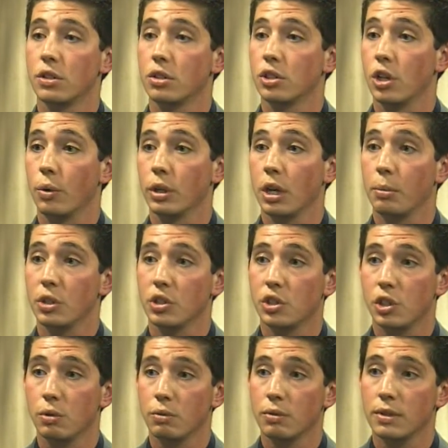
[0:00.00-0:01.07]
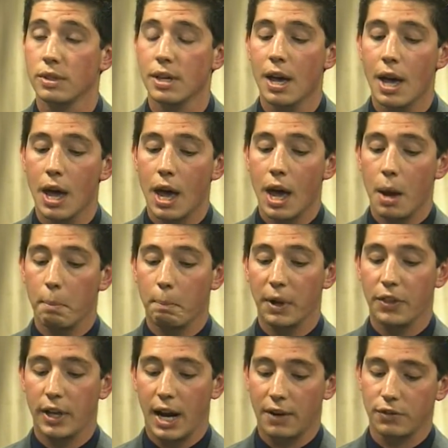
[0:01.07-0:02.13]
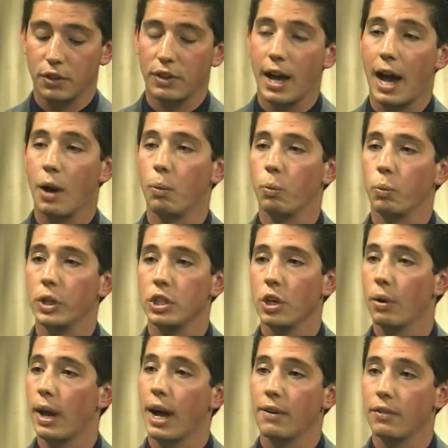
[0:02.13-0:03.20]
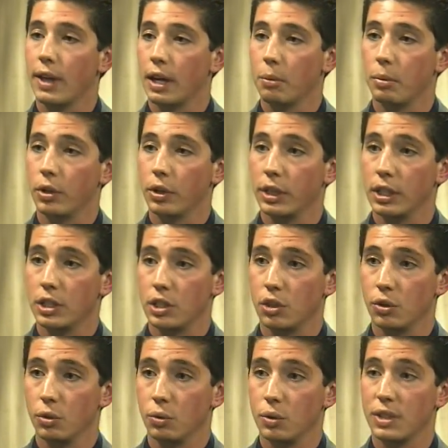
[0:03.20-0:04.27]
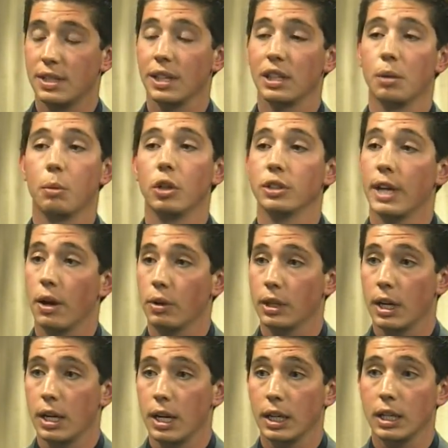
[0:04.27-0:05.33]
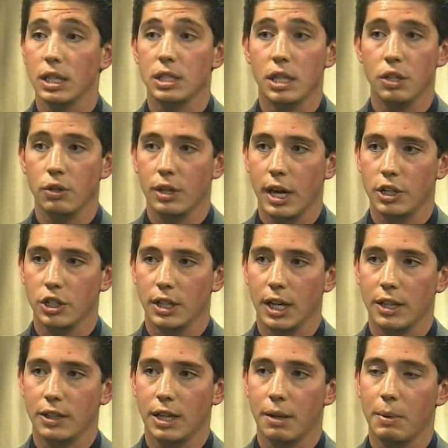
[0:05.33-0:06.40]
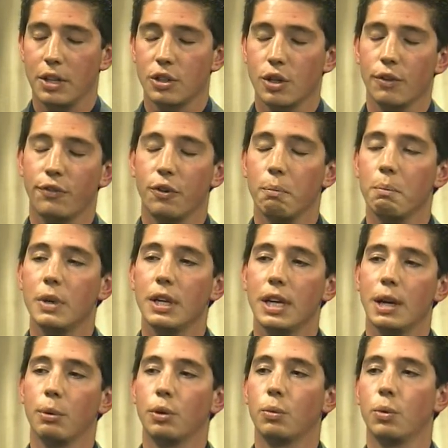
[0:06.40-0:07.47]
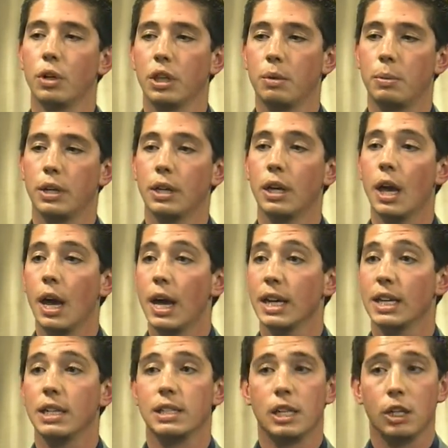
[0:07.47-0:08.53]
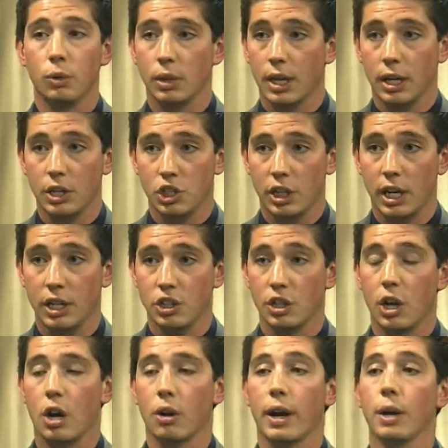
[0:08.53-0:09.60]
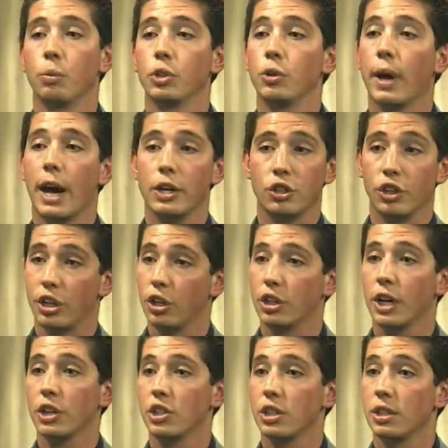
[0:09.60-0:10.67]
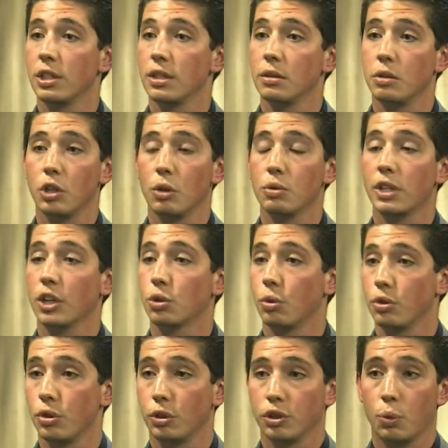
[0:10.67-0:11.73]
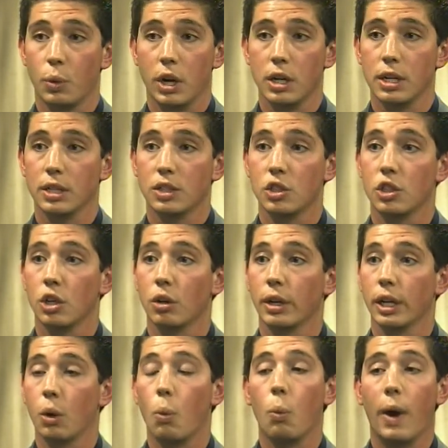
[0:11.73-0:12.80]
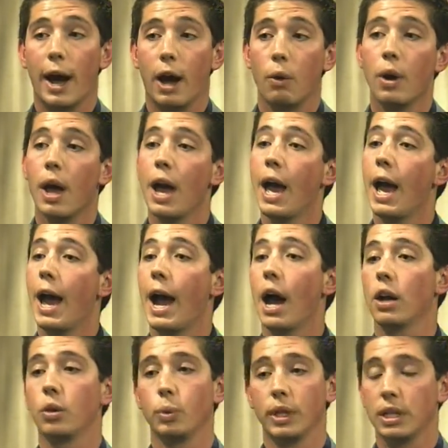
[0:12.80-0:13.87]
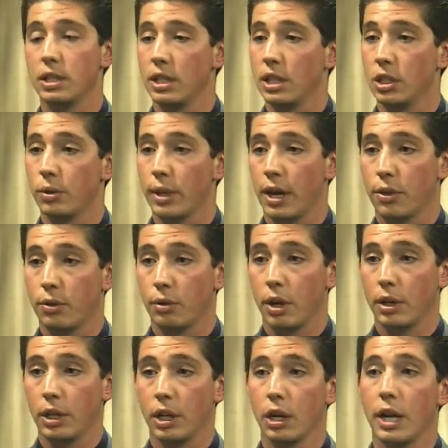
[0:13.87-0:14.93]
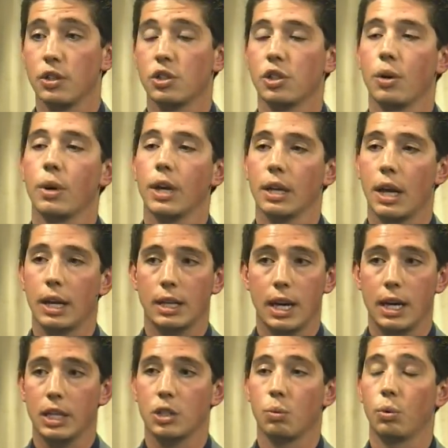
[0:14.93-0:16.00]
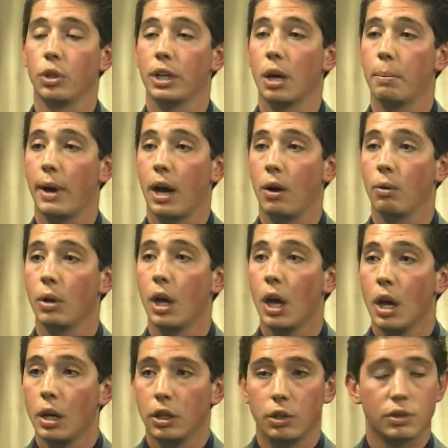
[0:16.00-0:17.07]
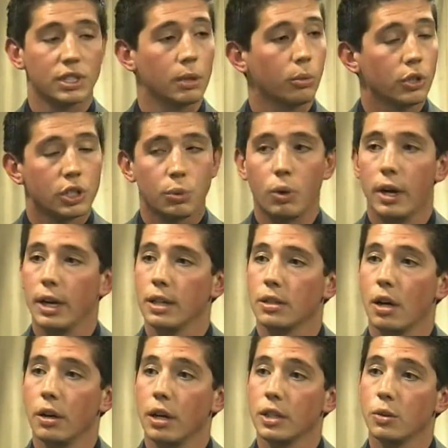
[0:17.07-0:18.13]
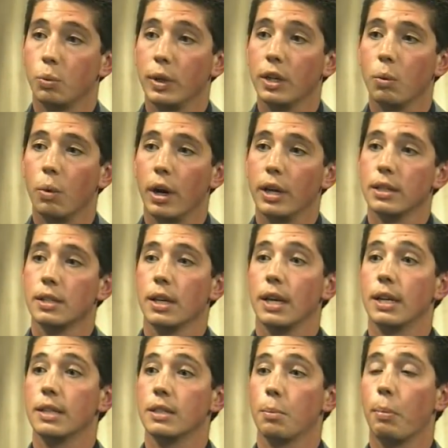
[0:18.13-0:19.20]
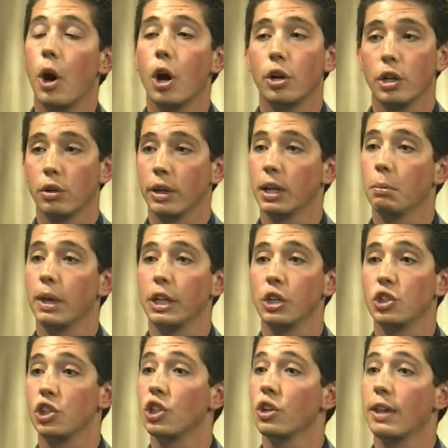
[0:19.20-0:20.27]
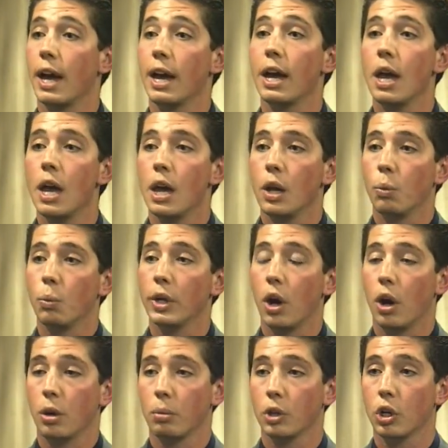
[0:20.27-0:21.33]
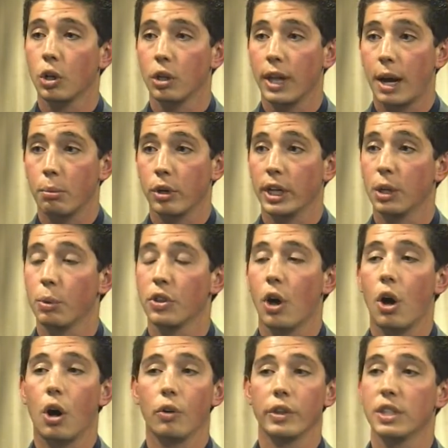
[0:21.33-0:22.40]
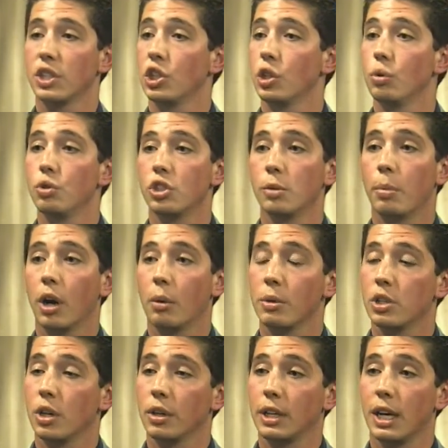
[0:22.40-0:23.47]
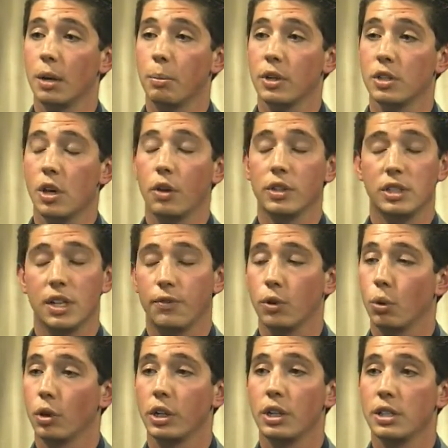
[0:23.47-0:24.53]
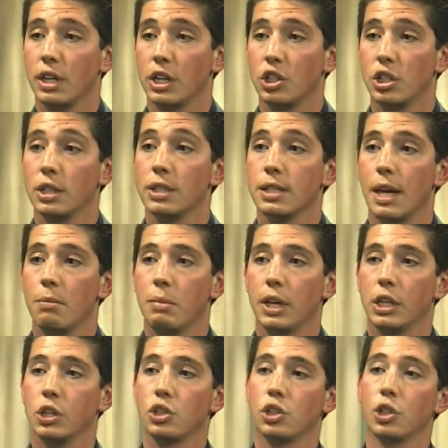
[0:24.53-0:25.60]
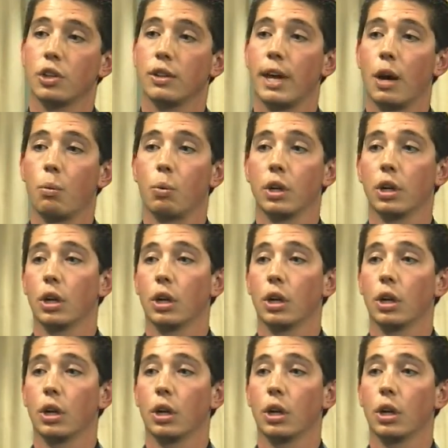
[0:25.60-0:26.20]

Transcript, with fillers: or so incoming students. But then after that, we don't have that ability to sit them all down again and continue to educate them. And so for me, it would really be continuing that education. All right, well, you had your introduction to you know sexual assault awareness during WOW. How do we continue that throughout here? And so it, again, it's really about you know similar to what It's on Us Week was, is partnering, making sure that we are collaborating with all these huge departments on campus, all these different organizations, and making sure that we're